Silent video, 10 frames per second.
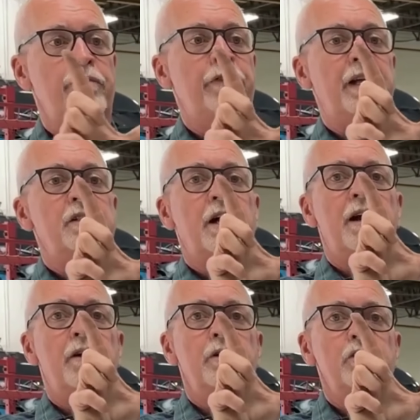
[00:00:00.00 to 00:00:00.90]
if that
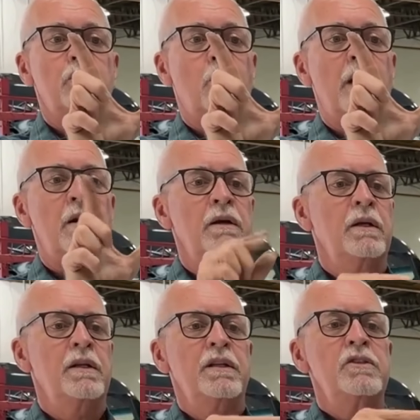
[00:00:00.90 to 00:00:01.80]
tire is square,
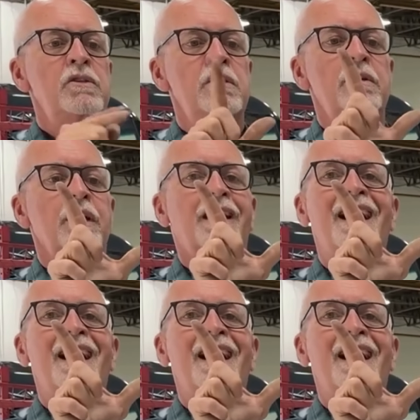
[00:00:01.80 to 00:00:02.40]
the